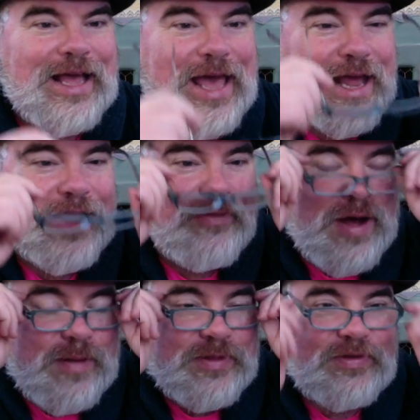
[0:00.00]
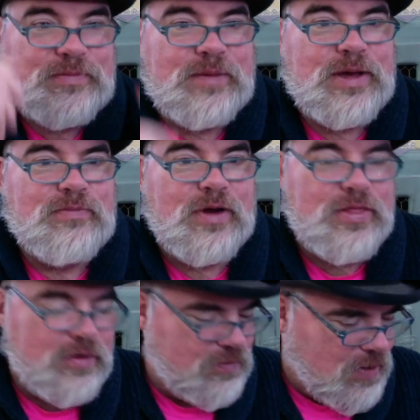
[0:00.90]
Kenny Robinson, my big
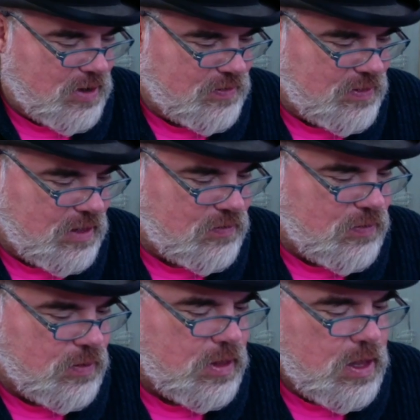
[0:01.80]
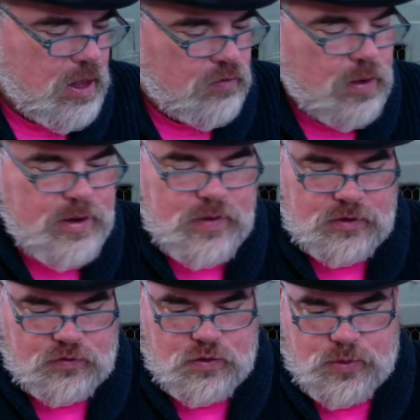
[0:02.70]
brother, is watching. That's cool. So I'm going to
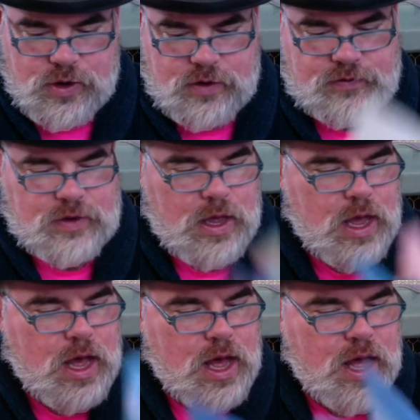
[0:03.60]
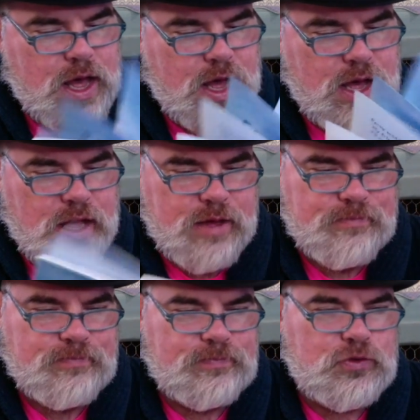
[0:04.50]
read two books.
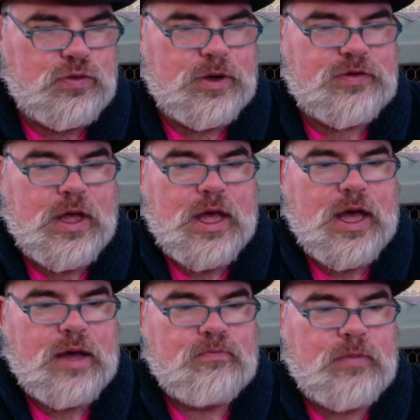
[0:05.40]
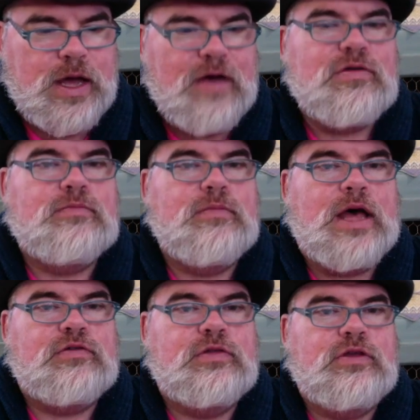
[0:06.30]
Um, two books. I'm, I have not
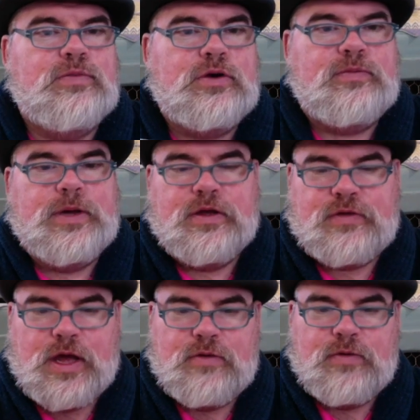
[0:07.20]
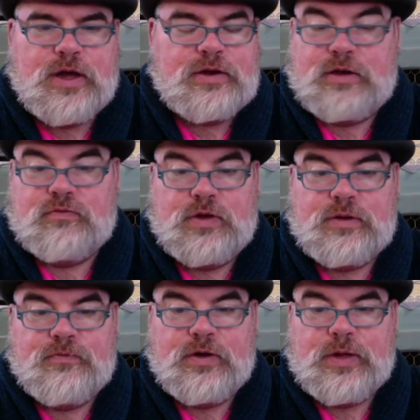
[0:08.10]
mastered these books because I uh, didn't read
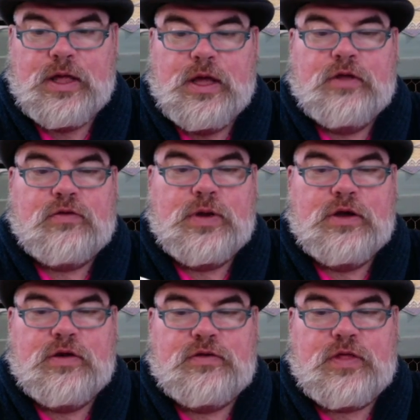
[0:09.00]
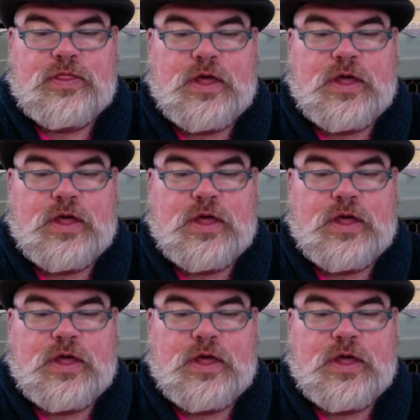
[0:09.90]
them very well. So here is The